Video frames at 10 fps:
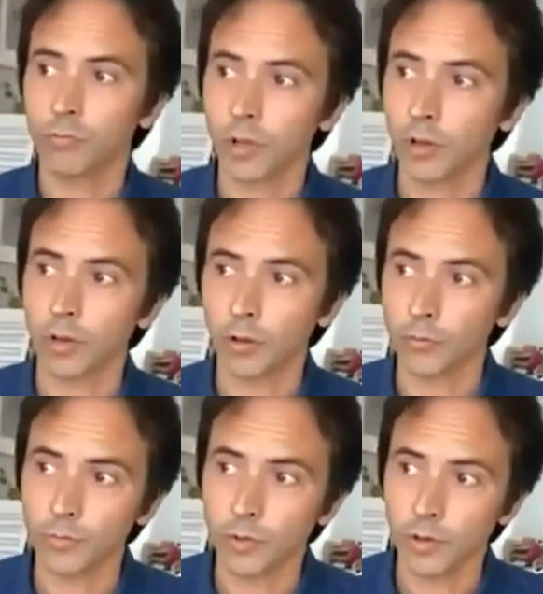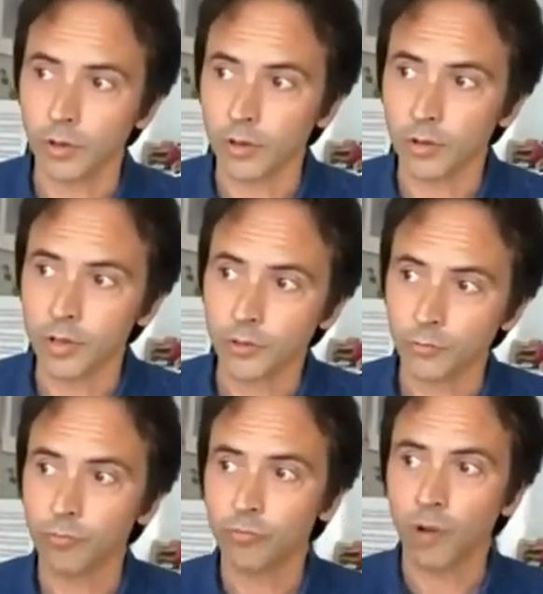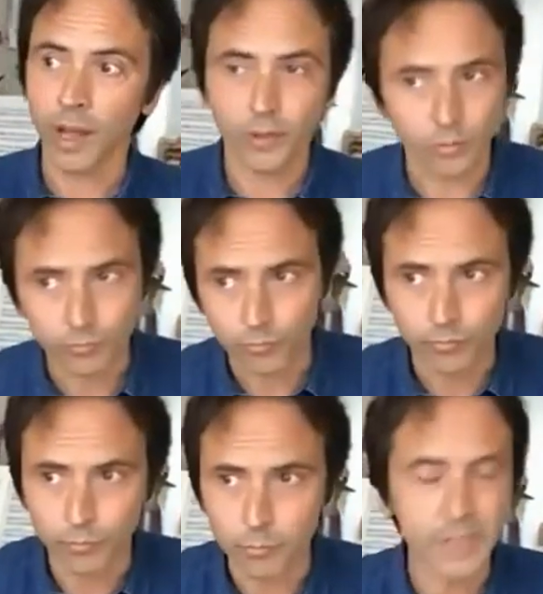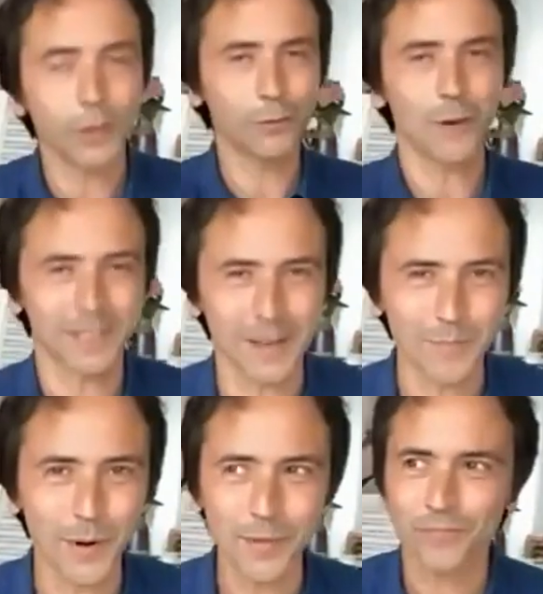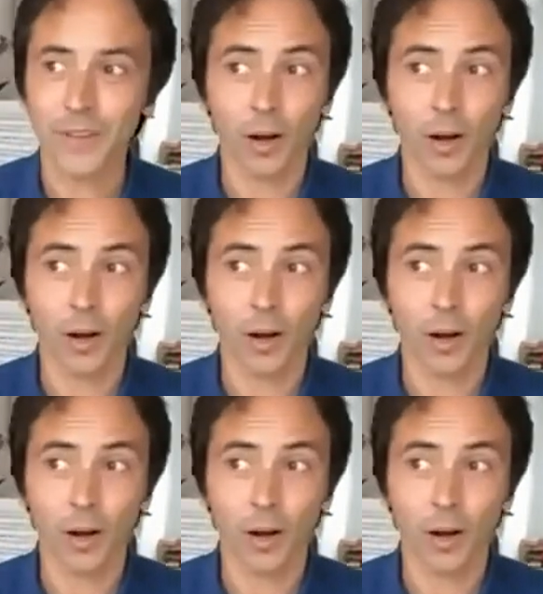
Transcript: in a rather middle quick tempo.